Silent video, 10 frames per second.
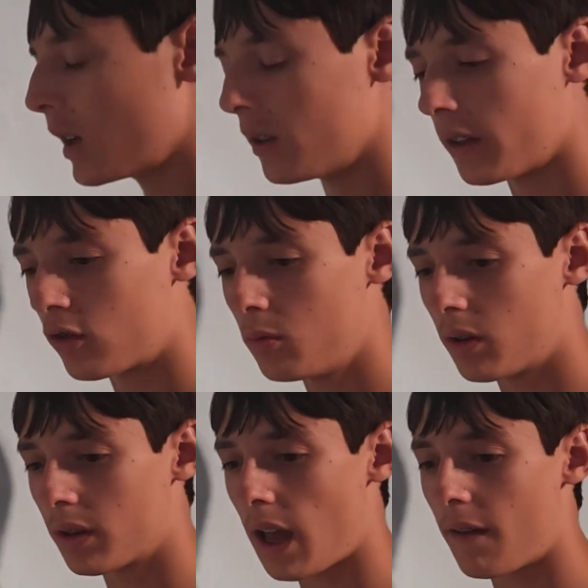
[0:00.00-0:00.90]
Unless you
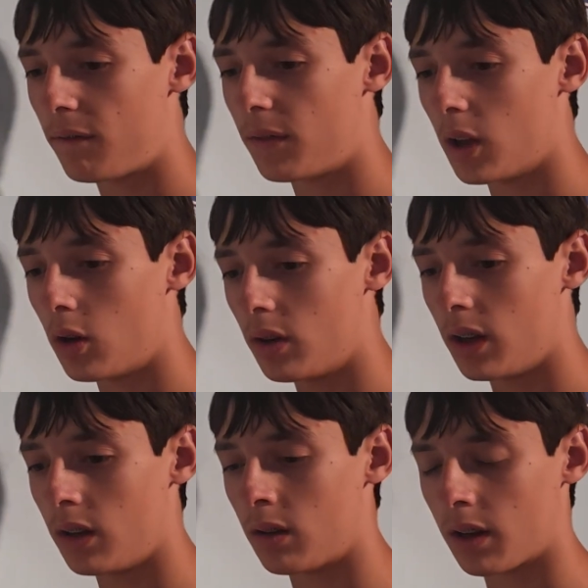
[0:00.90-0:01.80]
were that
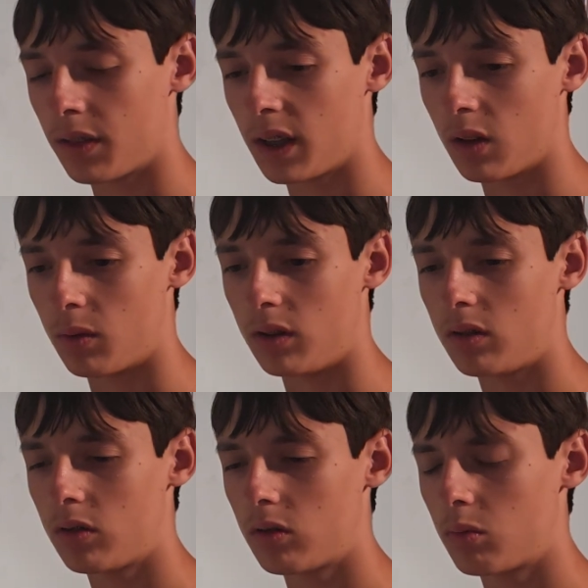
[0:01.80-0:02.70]
floating. I think it
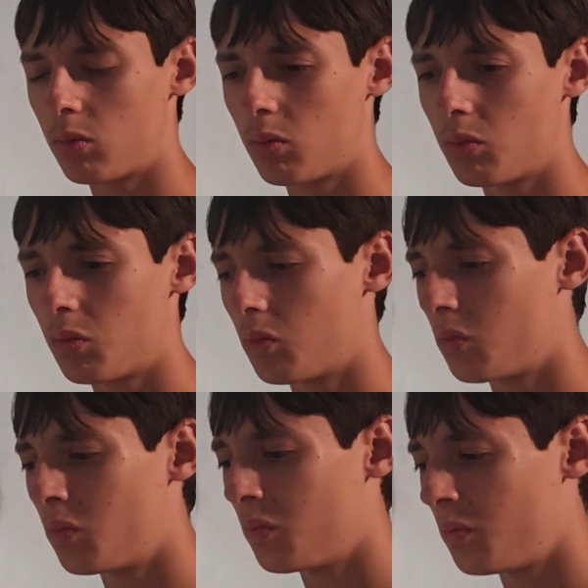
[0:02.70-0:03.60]
was
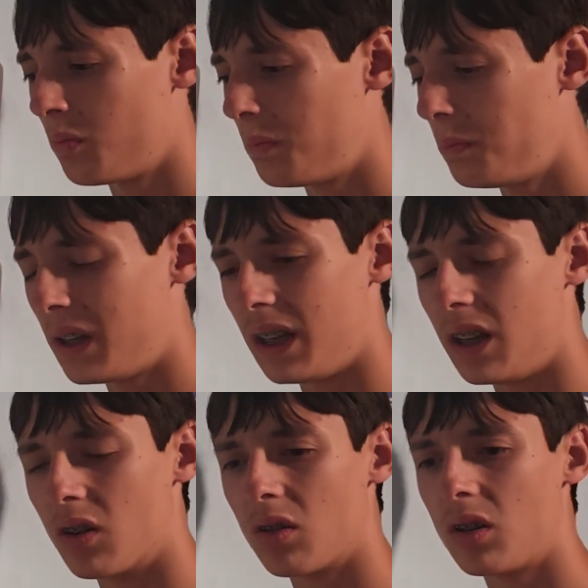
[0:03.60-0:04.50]

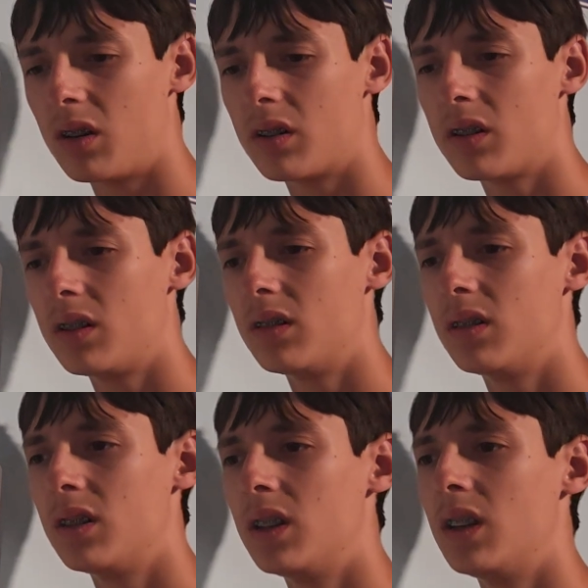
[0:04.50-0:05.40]
P earlier.
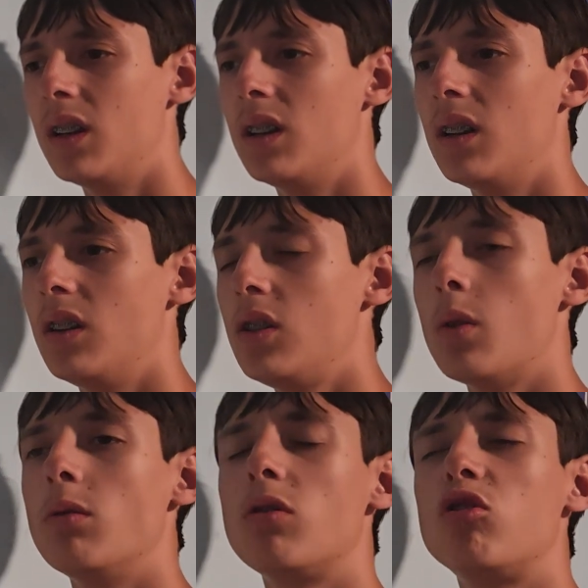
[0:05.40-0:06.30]

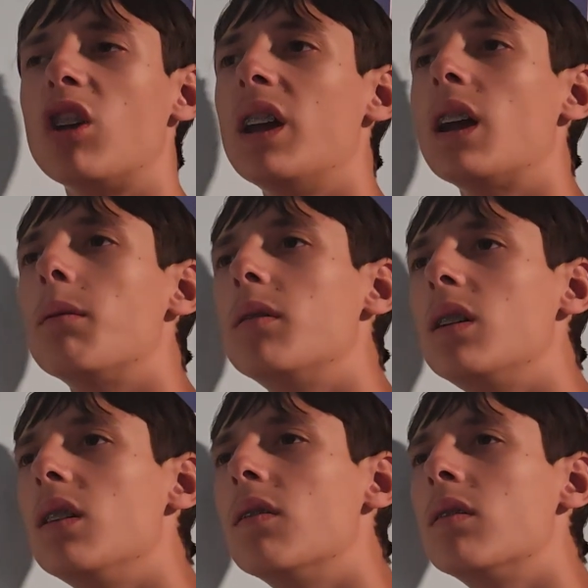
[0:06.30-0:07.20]
No, it was J, I
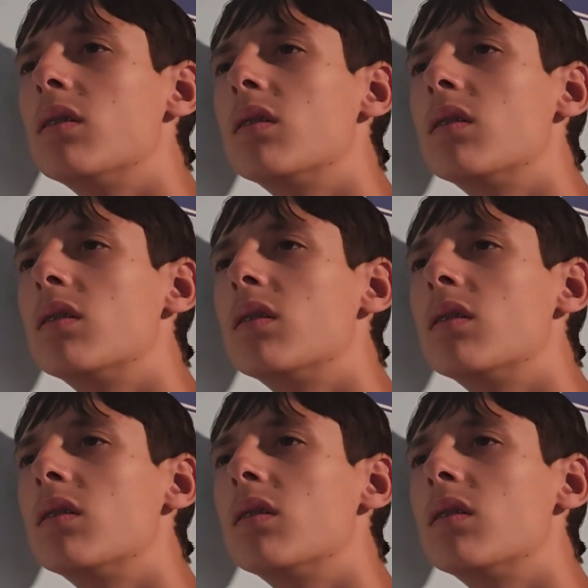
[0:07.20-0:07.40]
believe.